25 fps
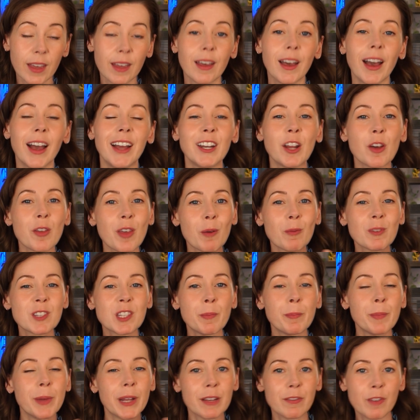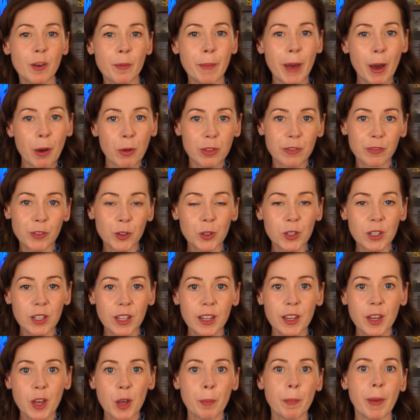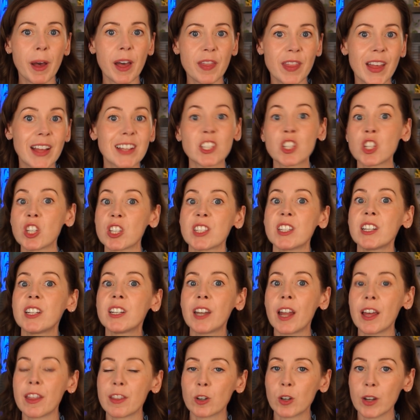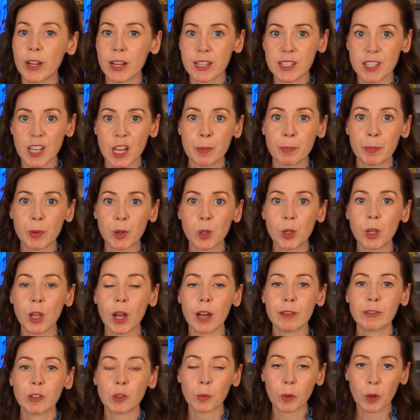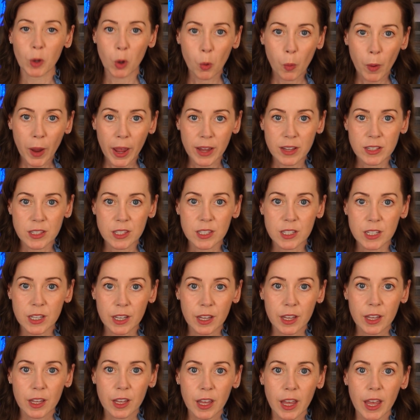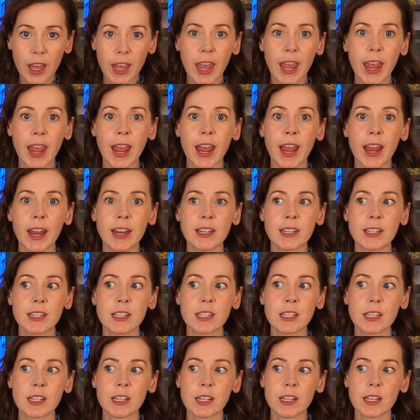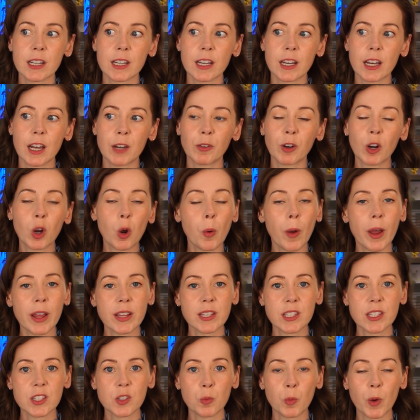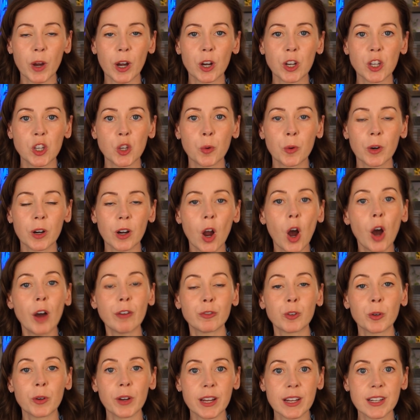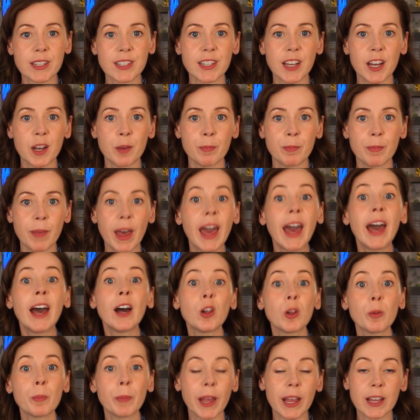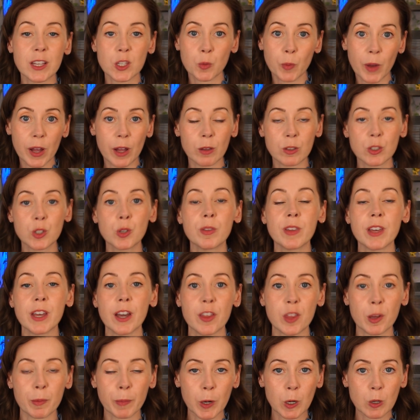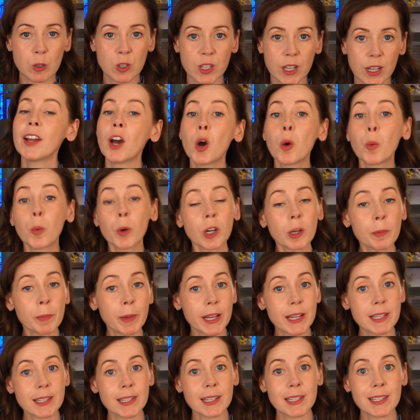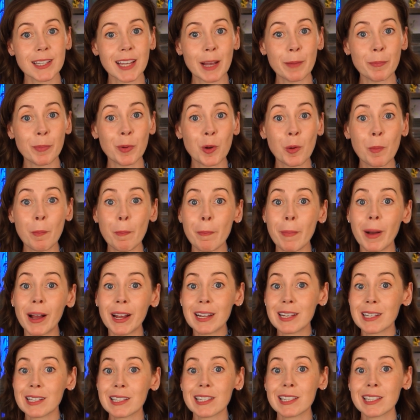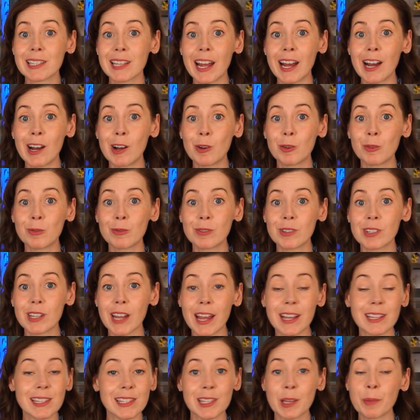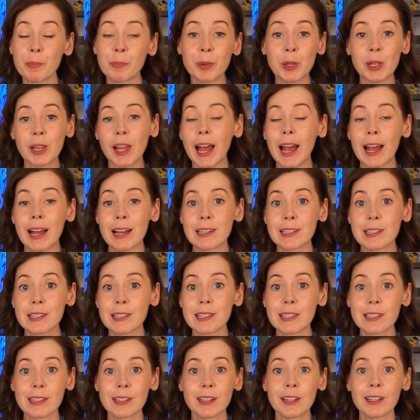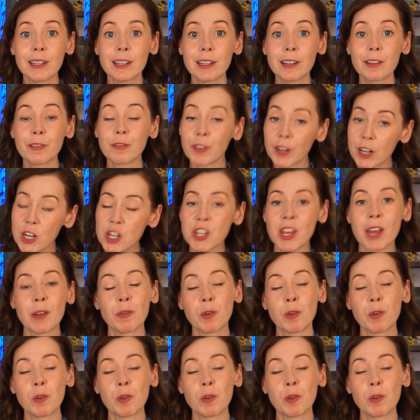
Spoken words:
I know that was a bit of a mouthful, but that's just another example of a request, and a request where you are offering some help as well to the other person. A workplace example might sound as simple as, finish that